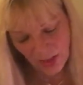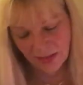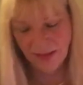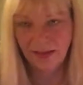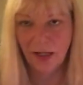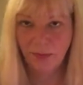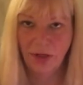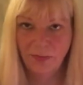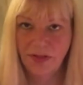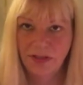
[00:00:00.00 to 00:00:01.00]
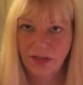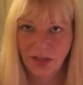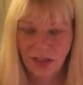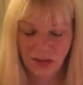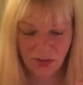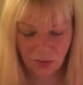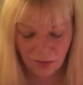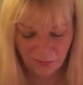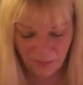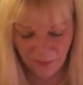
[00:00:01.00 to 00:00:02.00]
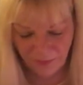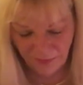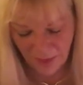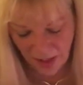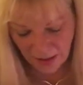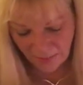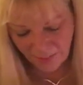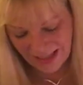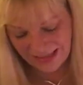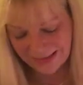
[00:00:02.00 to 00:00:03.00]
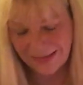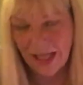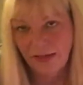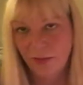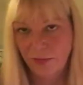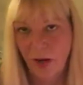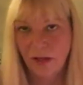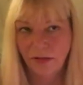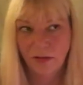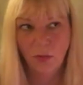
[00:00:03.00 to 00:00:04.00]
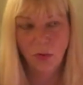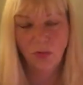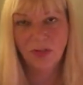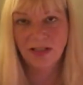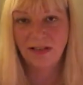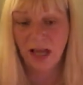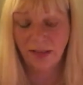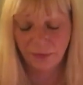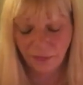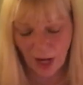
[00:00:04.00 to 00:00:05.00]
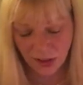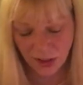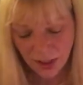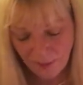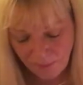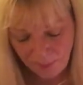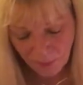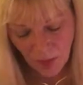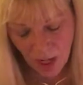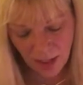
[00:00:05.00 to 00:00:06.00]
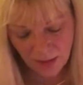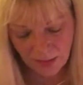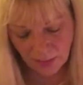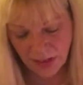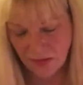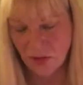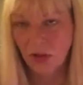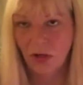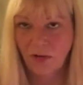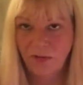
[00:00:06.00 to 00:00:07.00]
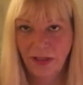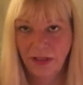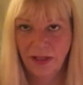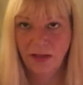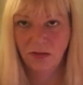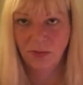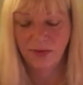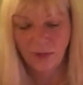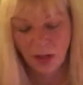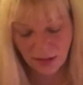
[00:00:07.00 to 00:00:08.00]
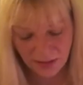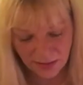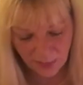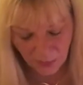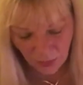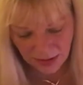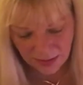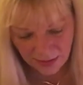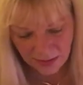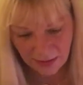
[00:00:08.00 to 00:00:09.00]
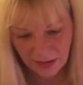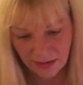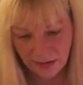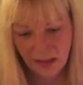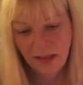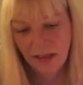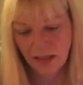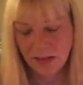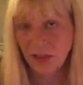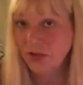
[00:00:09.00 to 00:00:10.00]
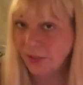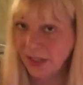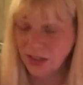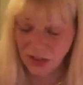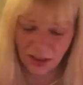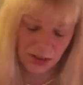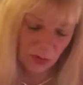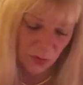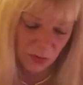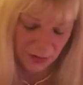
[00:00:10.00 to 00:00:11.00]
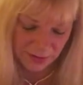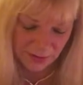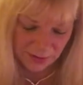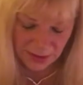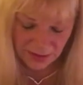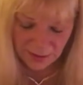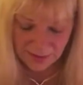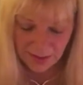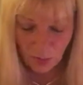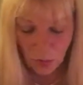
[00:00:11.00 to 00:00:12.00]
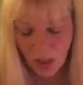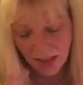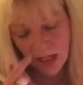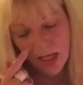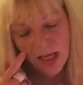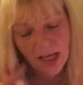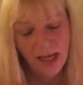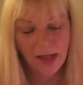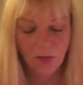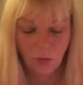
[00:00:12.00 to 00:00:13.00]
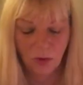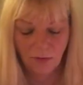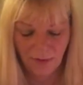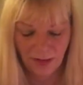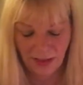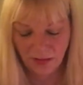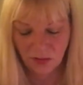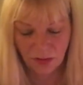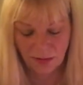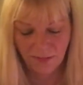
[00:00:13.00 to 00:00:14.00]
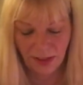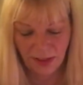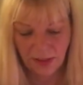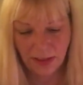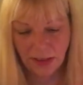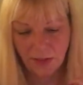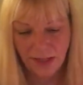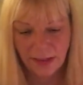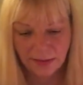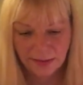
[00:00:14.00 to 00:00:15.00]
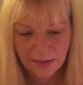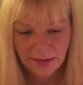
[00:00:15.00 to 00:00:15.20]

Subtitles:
when it's in the upright position, it sort of means that the wound is kind of fresh. Somebody has hurt our feelings, we've gotten disappointed in a situation or in someone, and we're feeling sort of like, you know, that